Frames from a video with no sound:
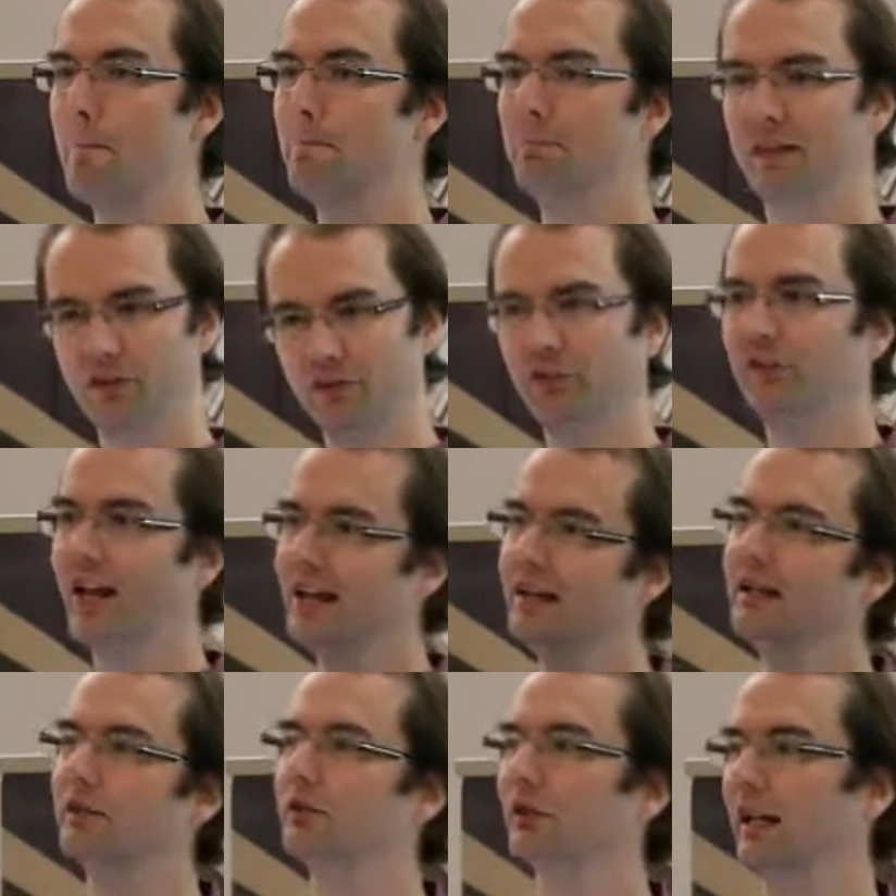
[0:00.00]
But there's a
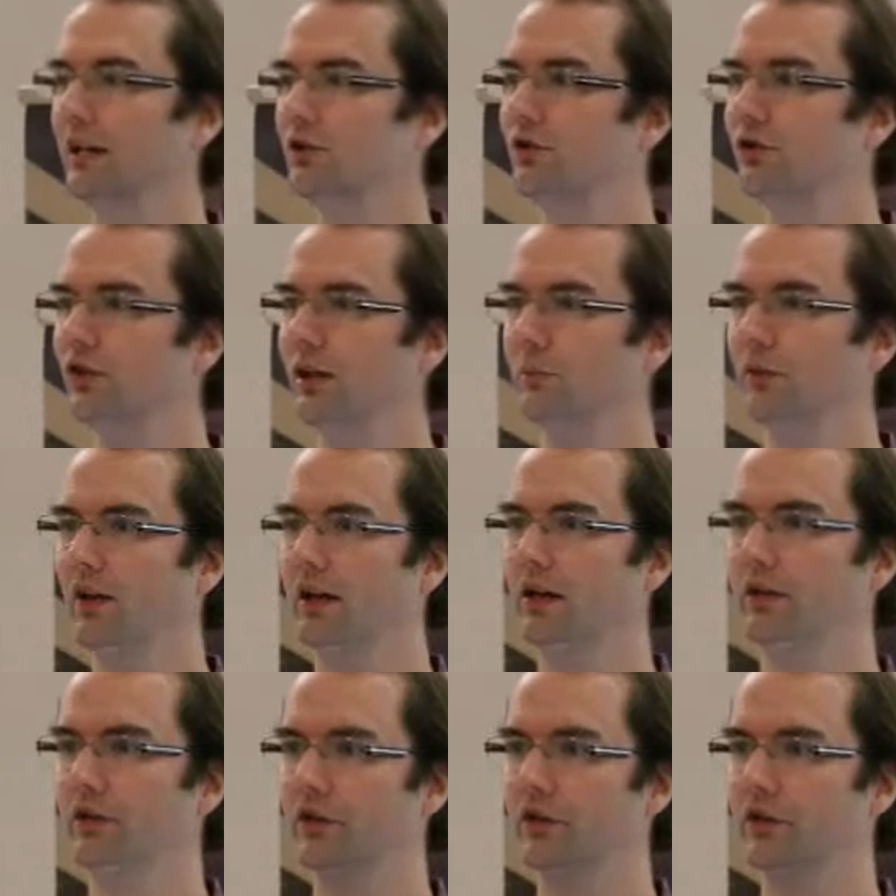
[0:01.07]
tending of relationships and a